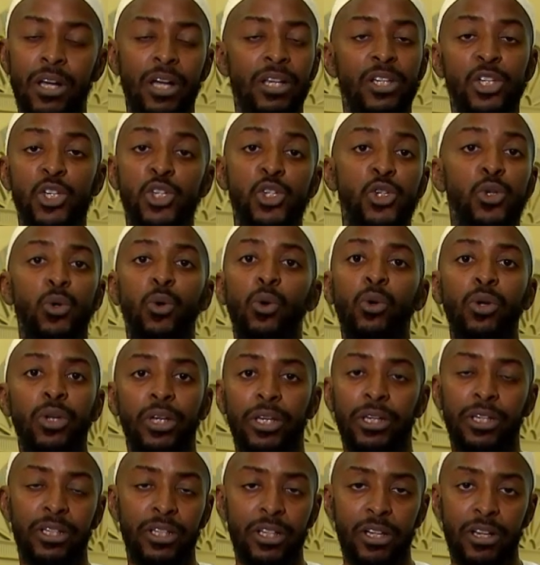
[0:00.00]

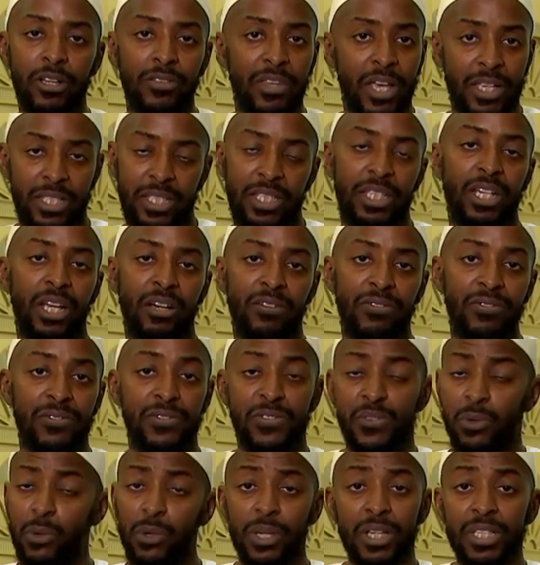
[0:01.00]
Surely that's enough.
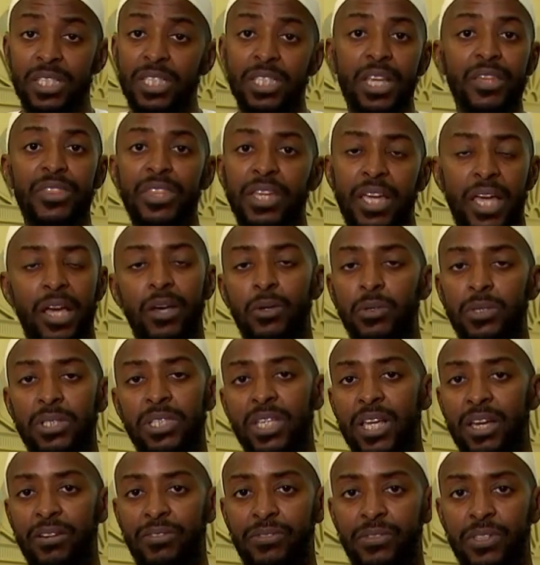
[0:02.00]
Surely there's nothing else
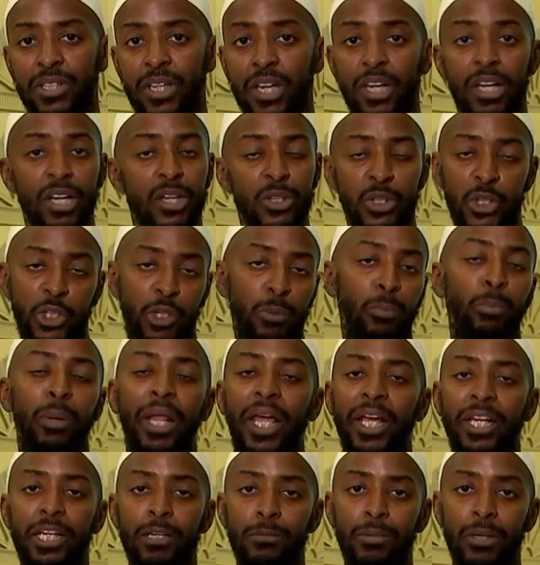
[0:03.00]
left to
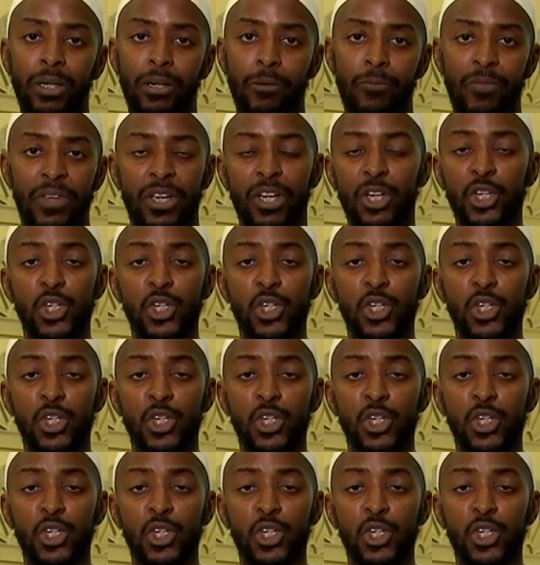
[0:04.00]
complain about.